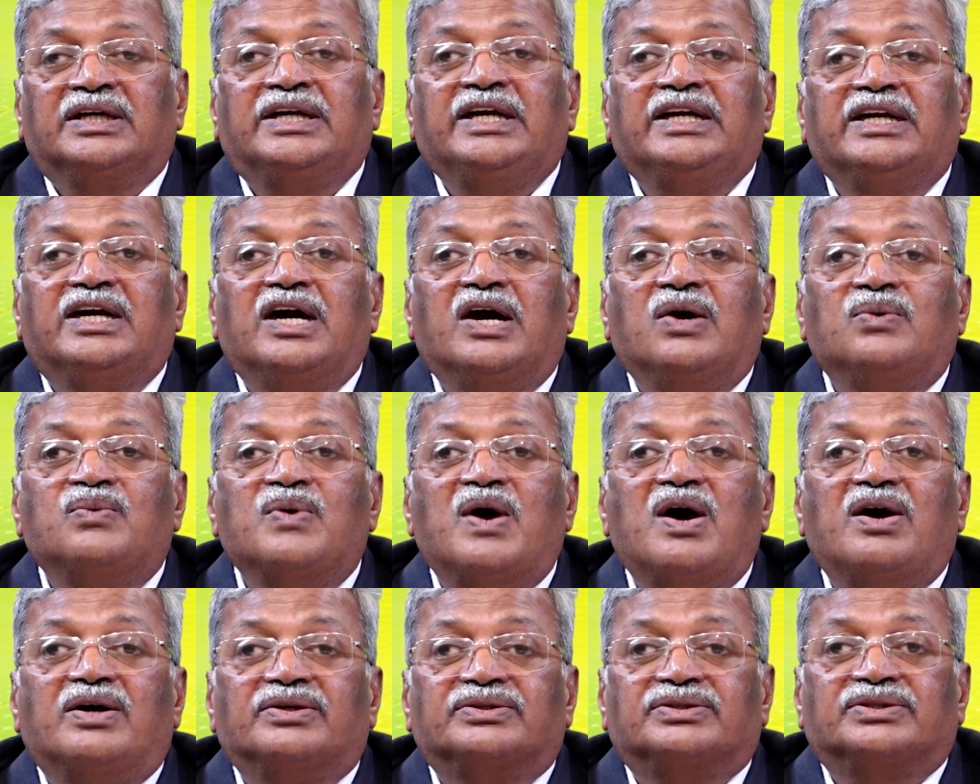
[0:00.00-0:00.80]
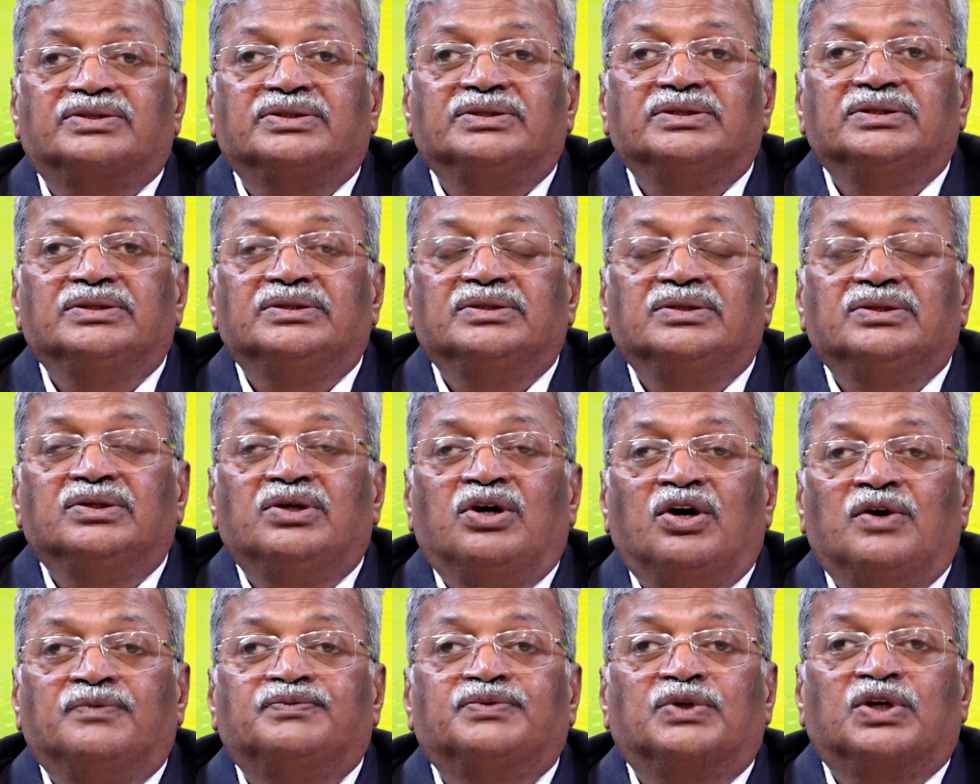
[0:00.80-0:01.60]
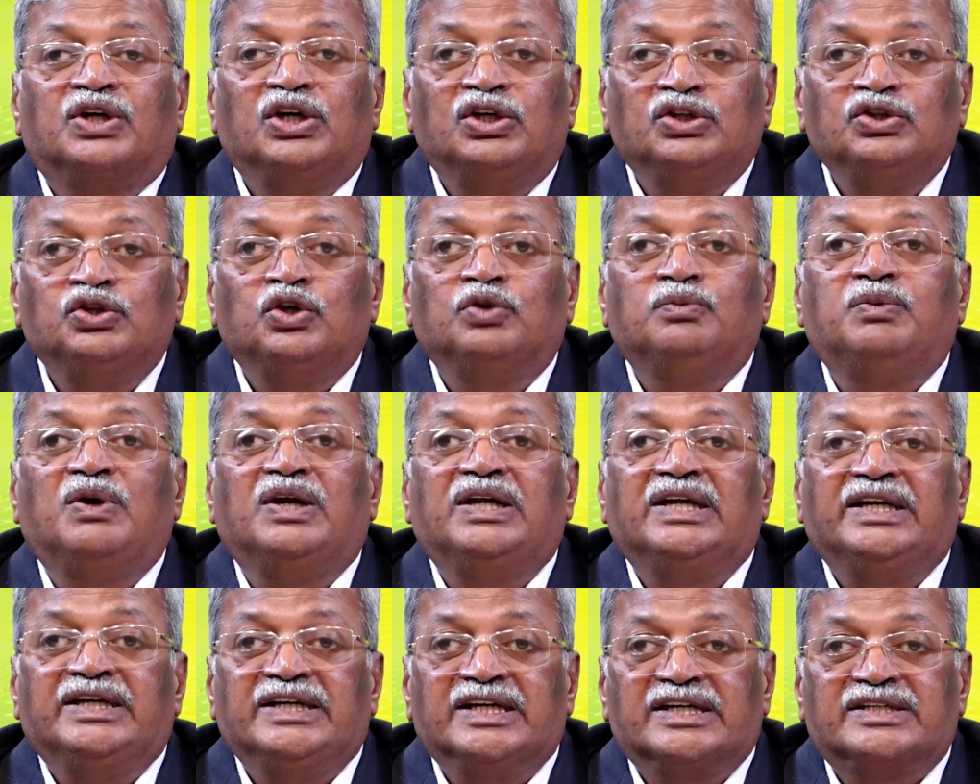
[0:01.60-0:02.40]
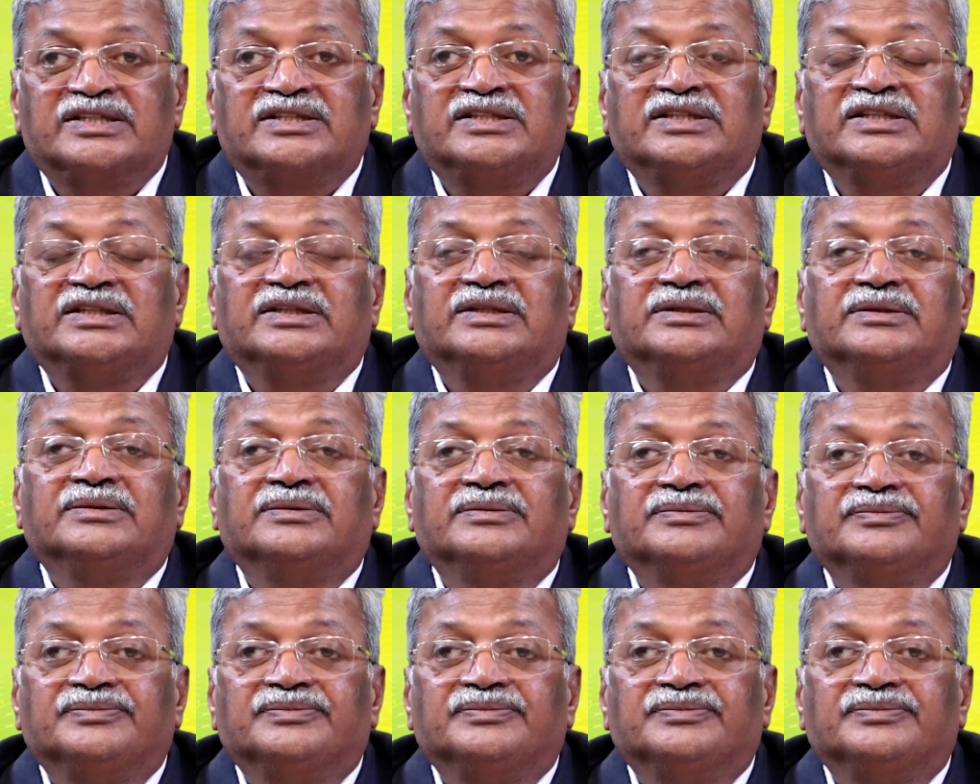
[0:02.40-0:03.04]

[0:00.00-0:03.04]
gigawatt of renewable energy,